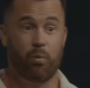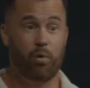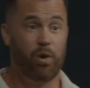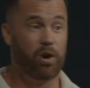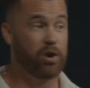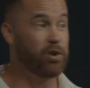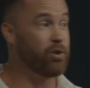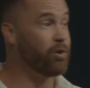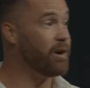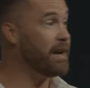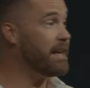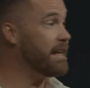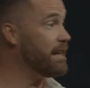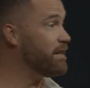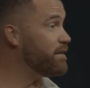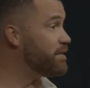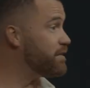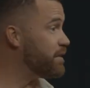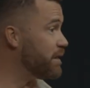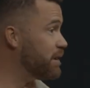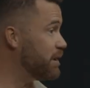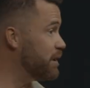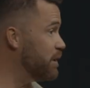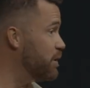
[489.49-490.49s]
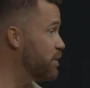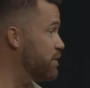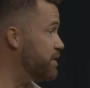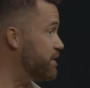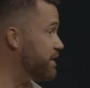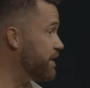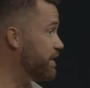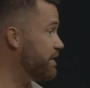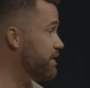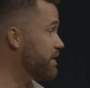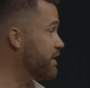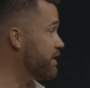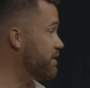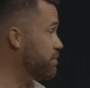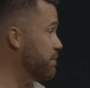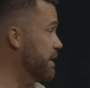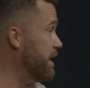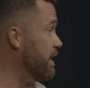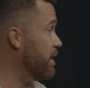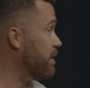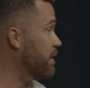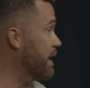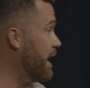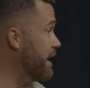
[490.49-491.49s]
We're creating solutions because
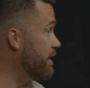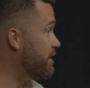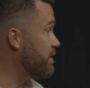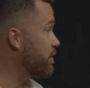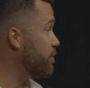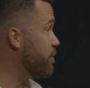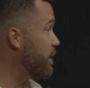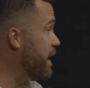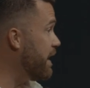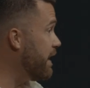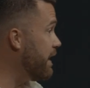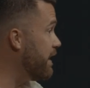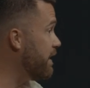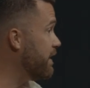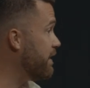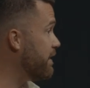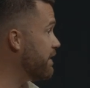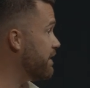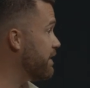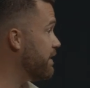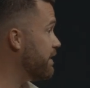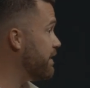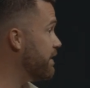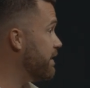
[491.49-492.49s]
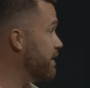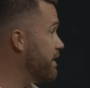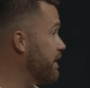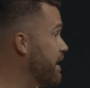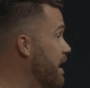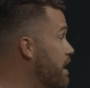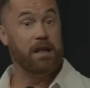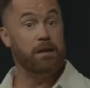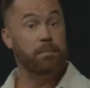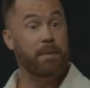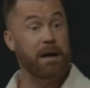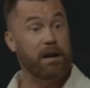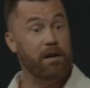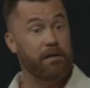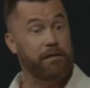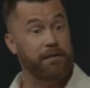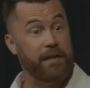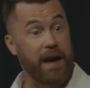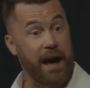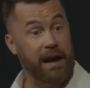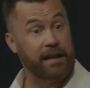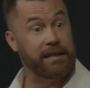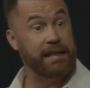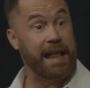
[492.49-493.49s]
we don't like to wait. As a matter of
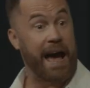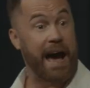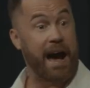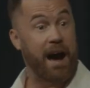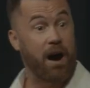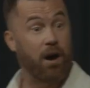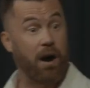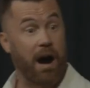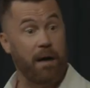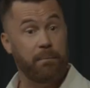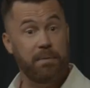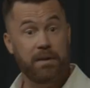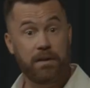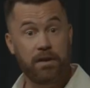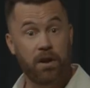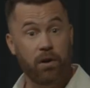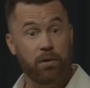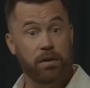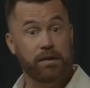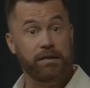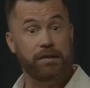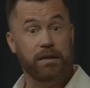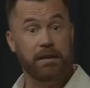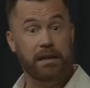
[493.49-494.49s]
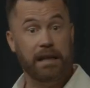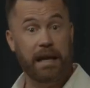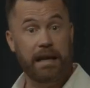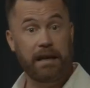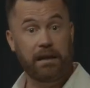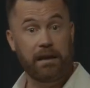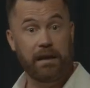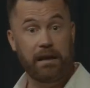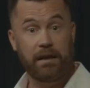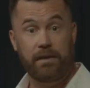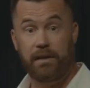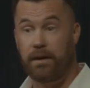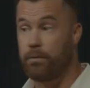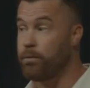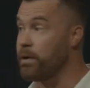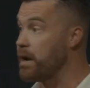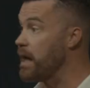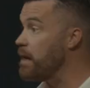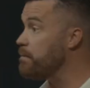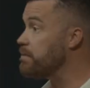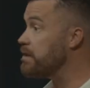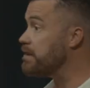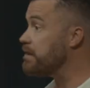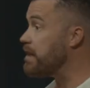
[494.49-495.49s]
fact, now I've been noticing lately that when
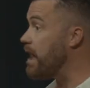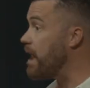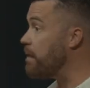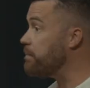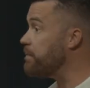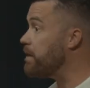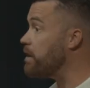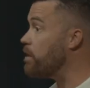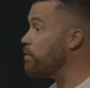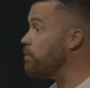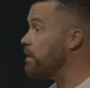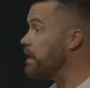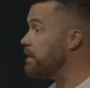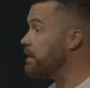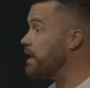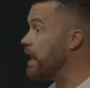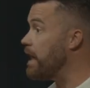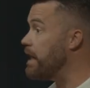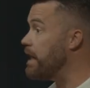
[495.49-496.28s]
I'm stopped at a red